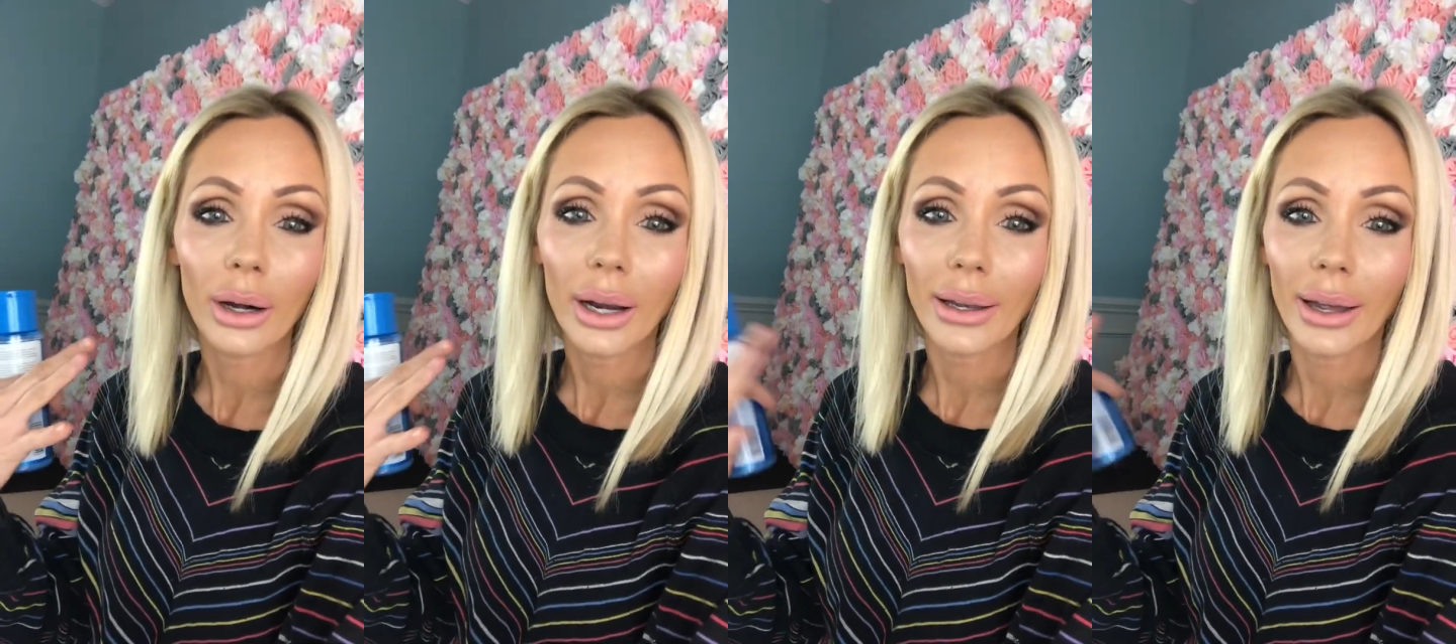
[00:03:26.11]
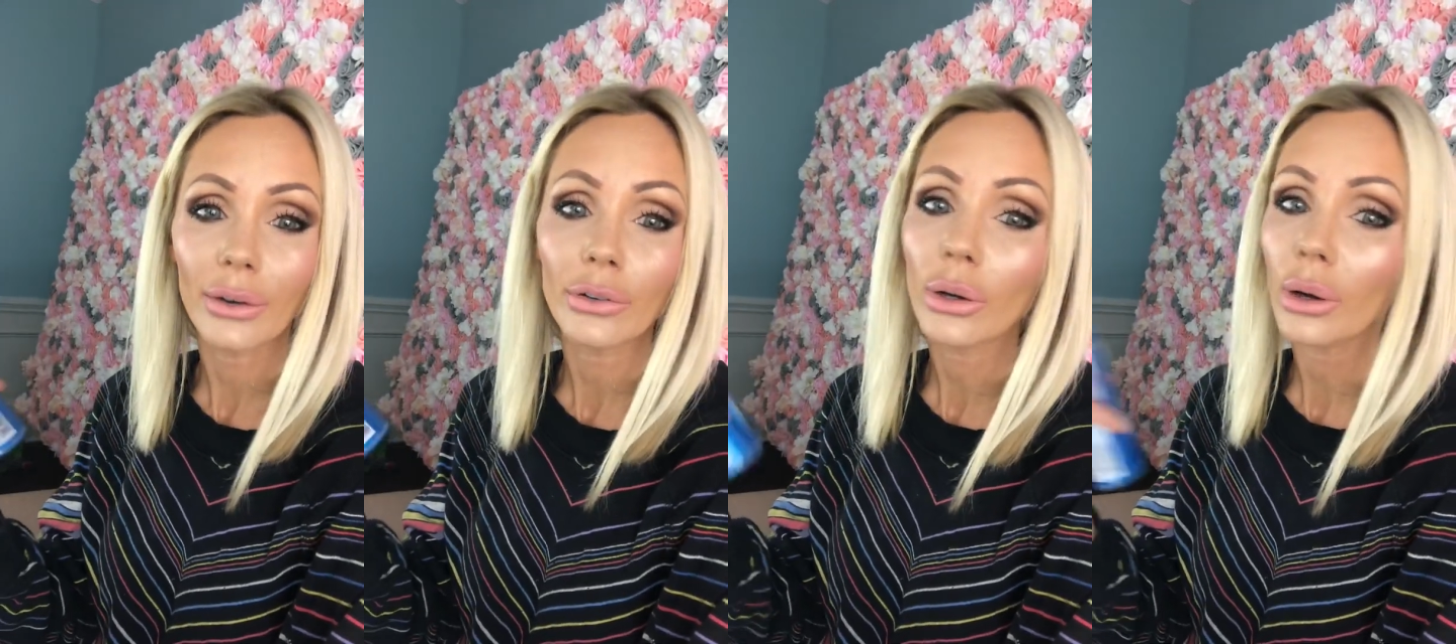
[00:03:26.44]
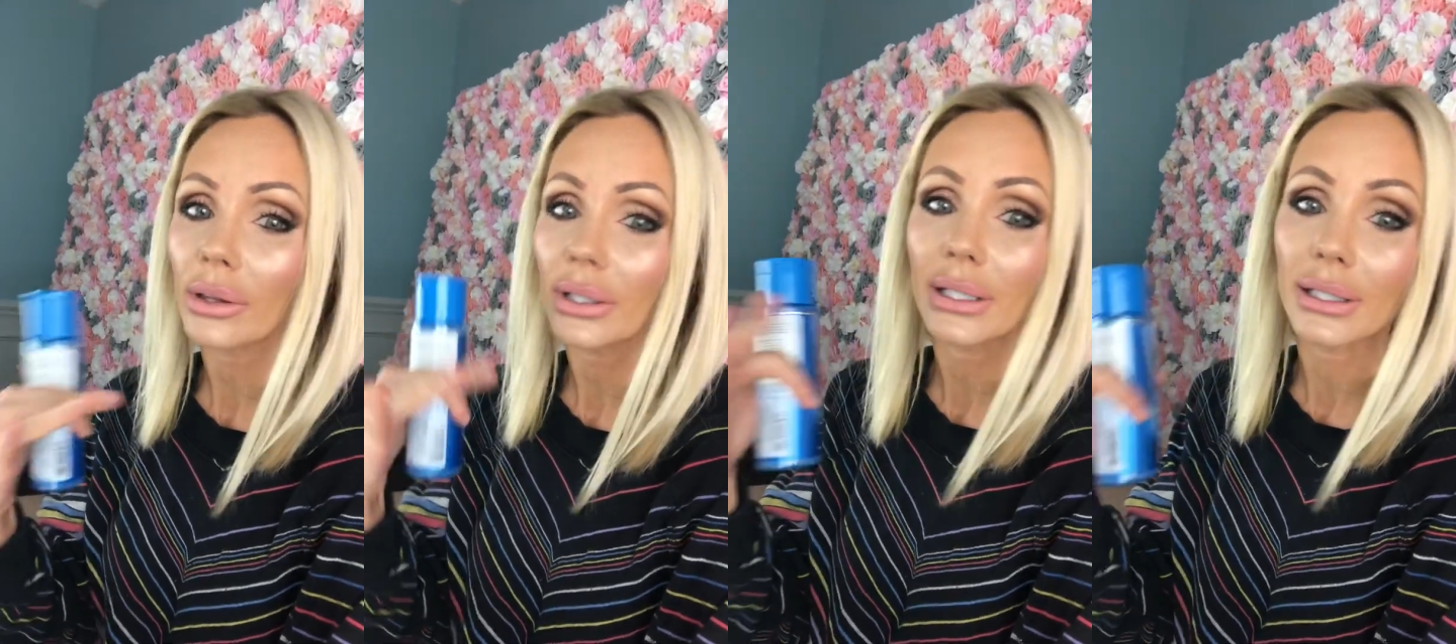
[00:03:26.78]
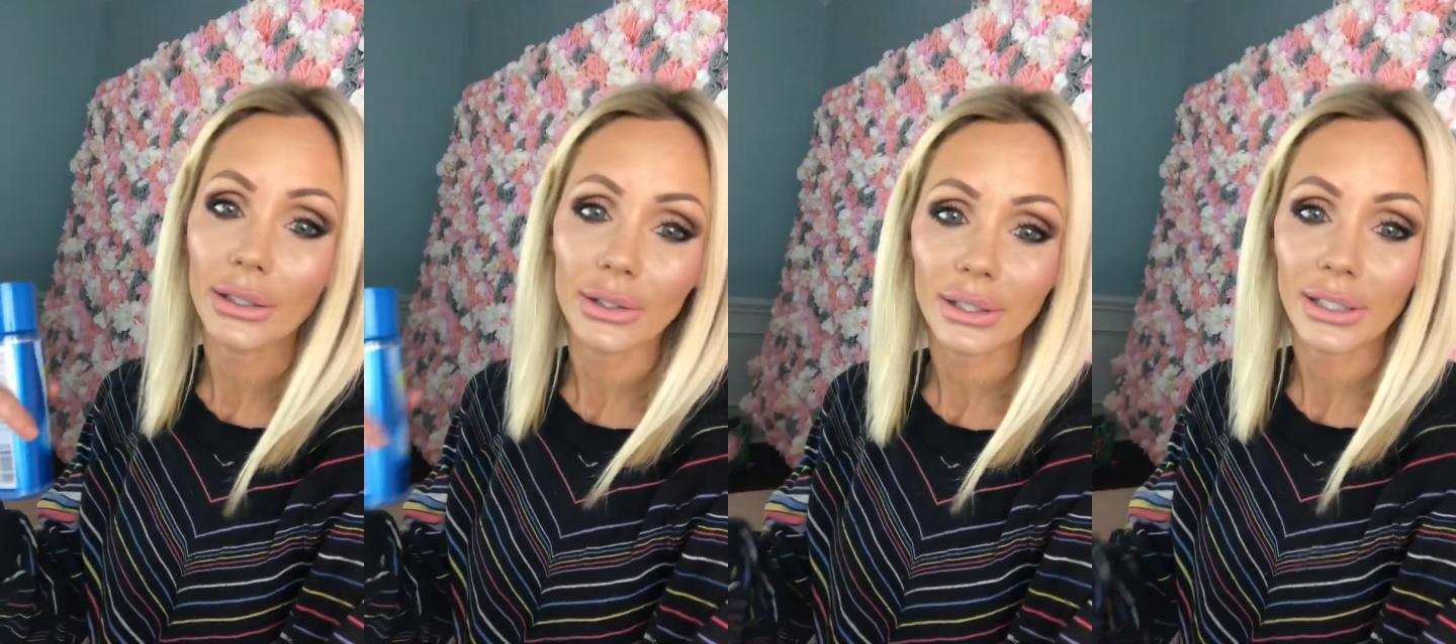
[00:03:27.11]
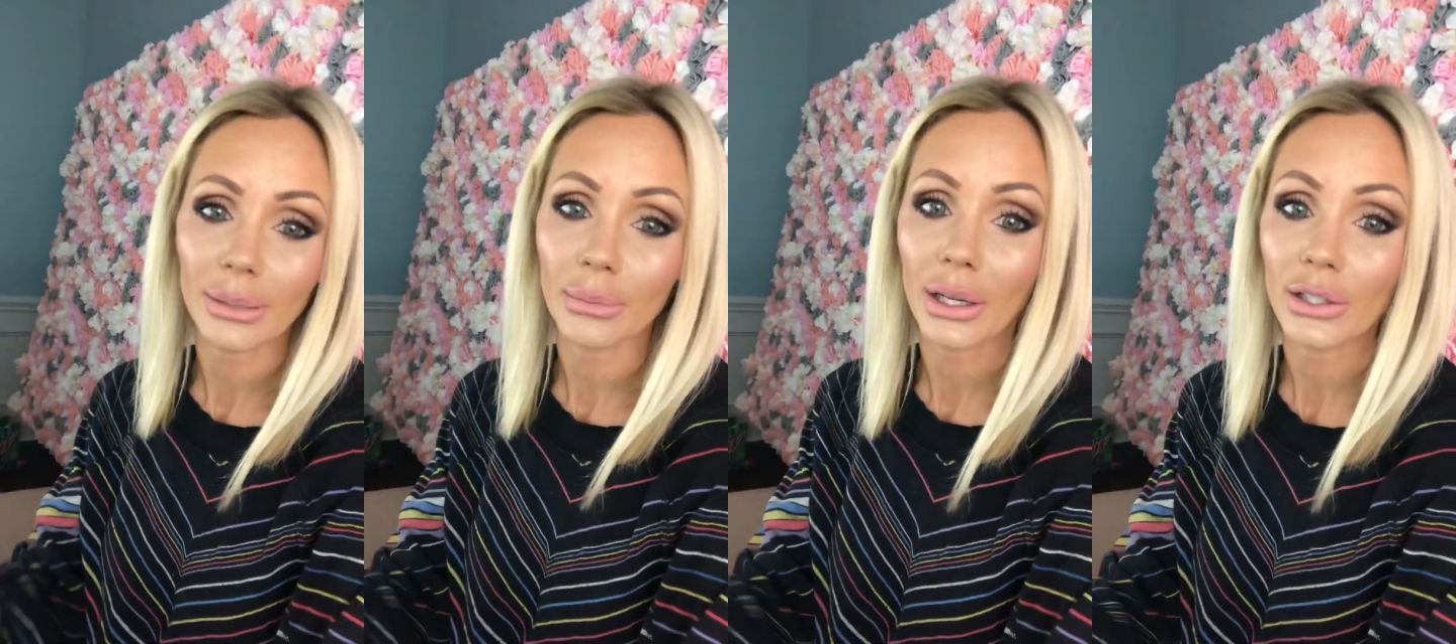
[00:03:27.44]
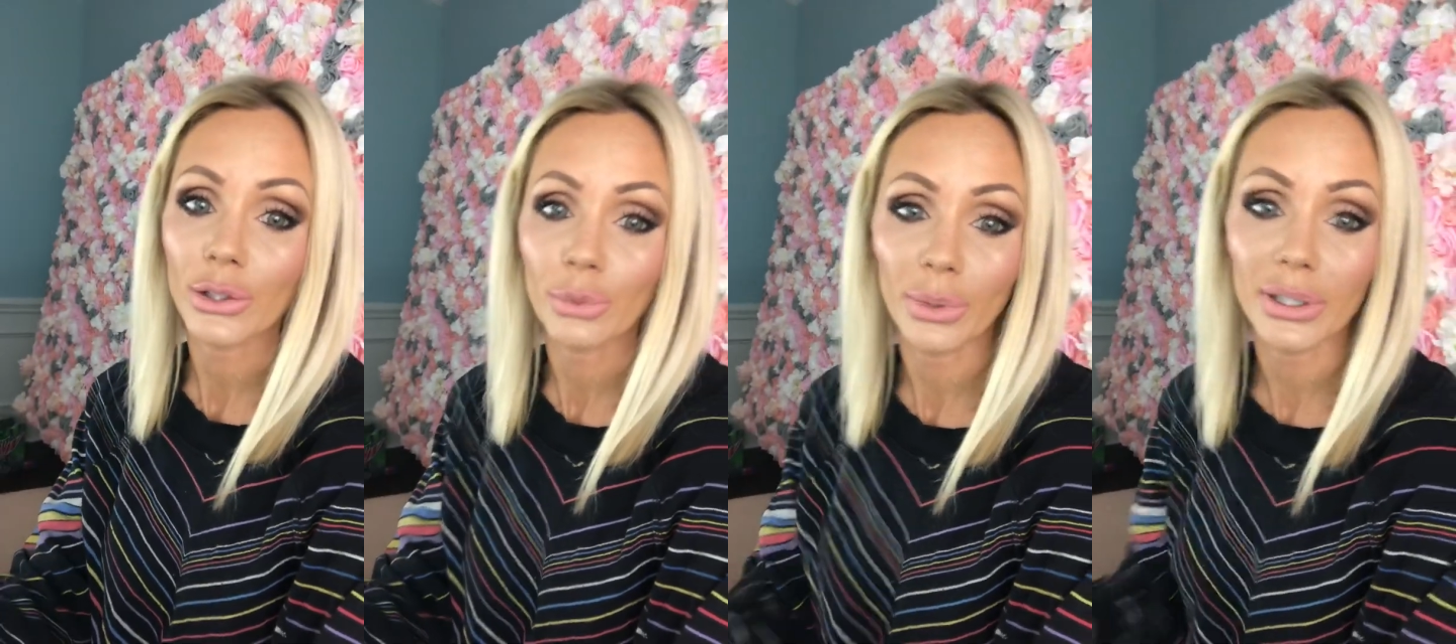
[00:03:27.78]
I don't know all the details because I'm not
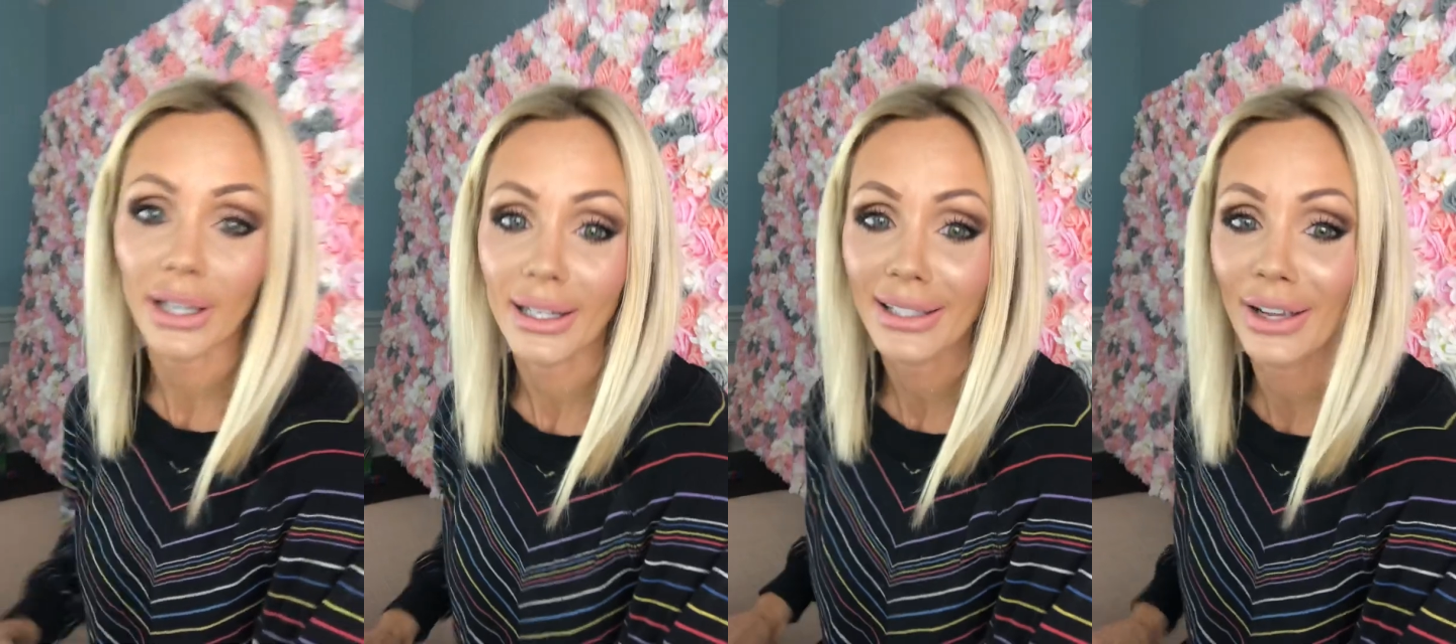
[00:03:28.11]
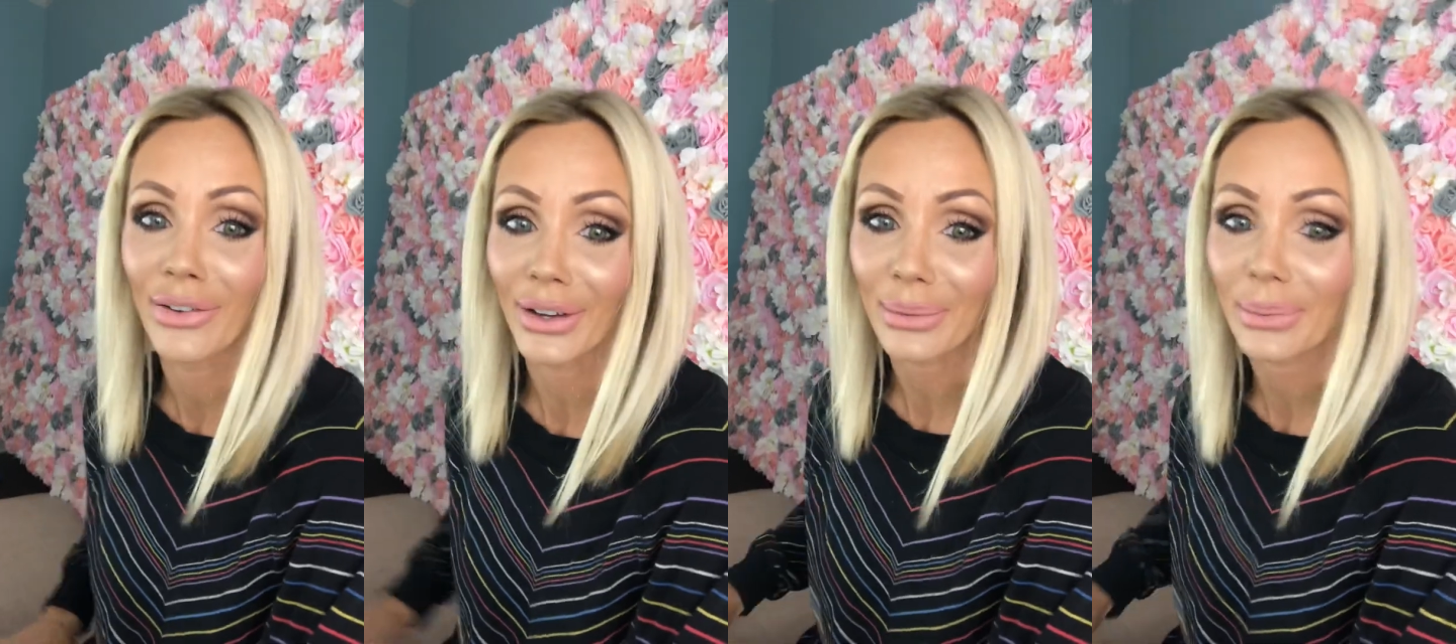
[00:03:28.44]
super scientific,